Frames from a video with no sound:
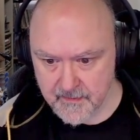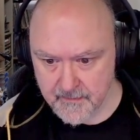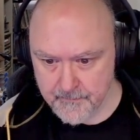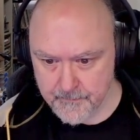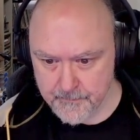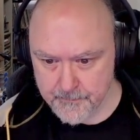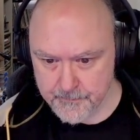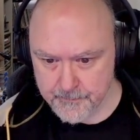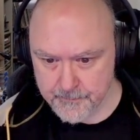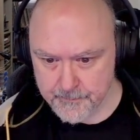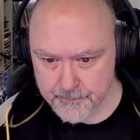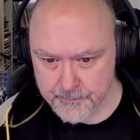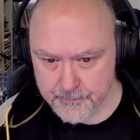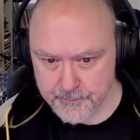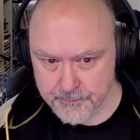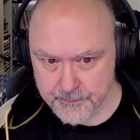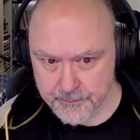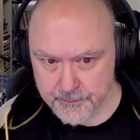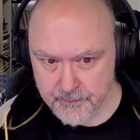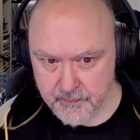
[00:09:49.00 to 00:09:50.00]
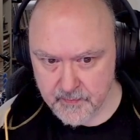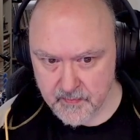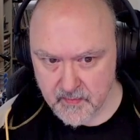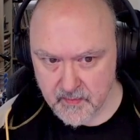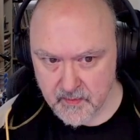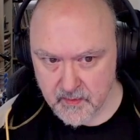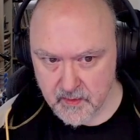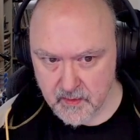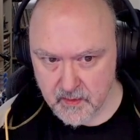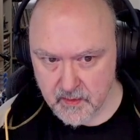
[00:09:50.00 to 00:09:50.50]

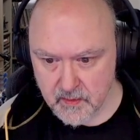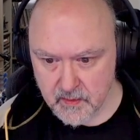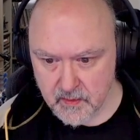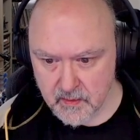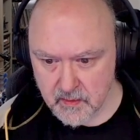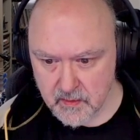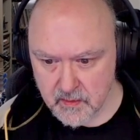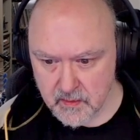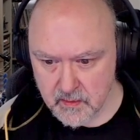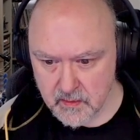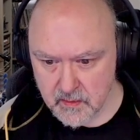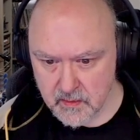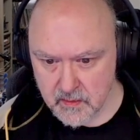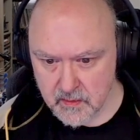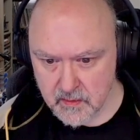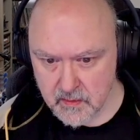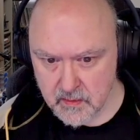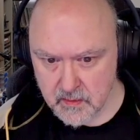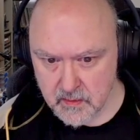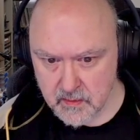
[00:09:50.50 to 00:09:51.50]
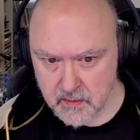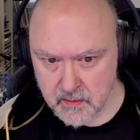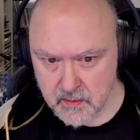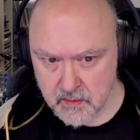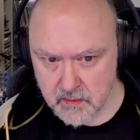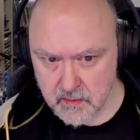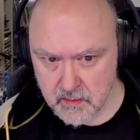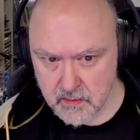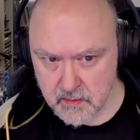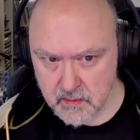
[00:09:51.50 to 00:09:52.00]

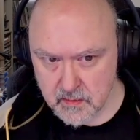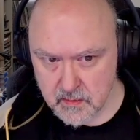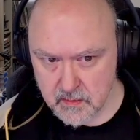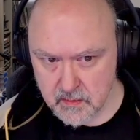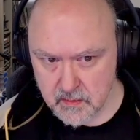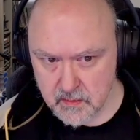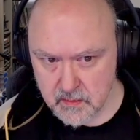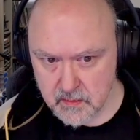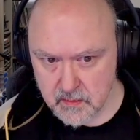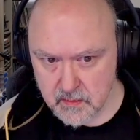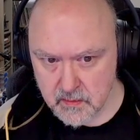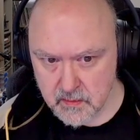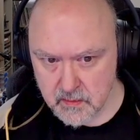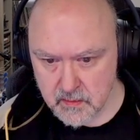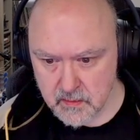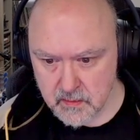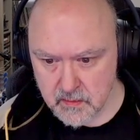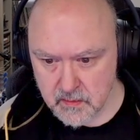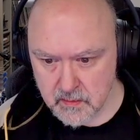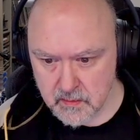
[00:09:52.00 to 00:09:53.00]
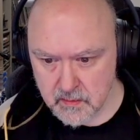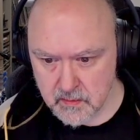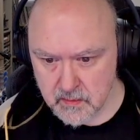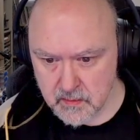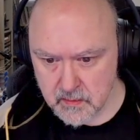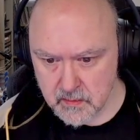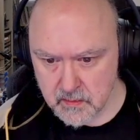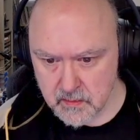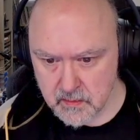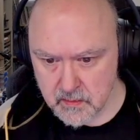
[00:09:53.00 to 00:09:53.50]

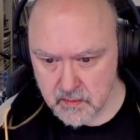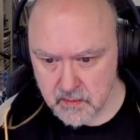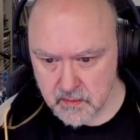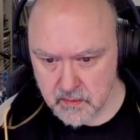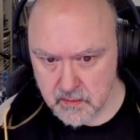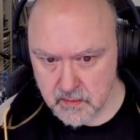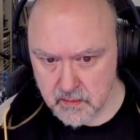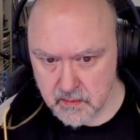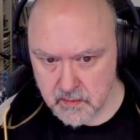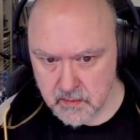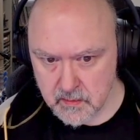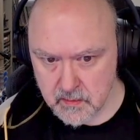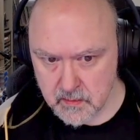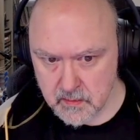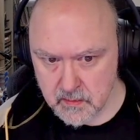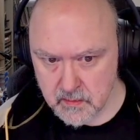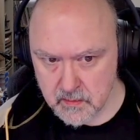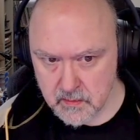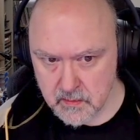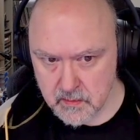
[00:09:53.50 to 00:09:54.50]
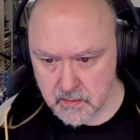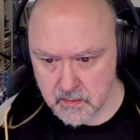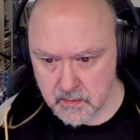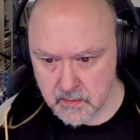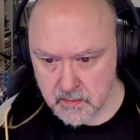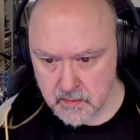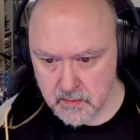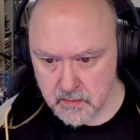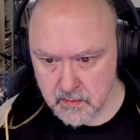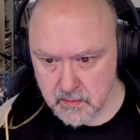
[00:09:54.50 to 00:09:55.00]

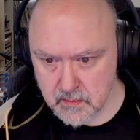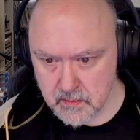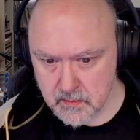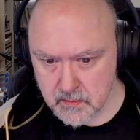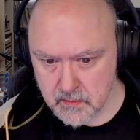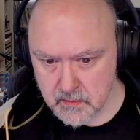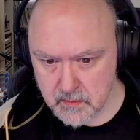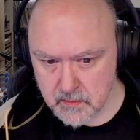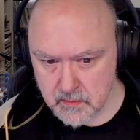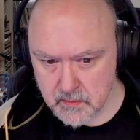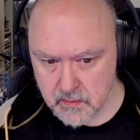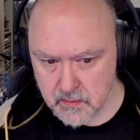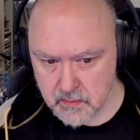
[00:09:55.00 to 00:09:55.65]
(silence)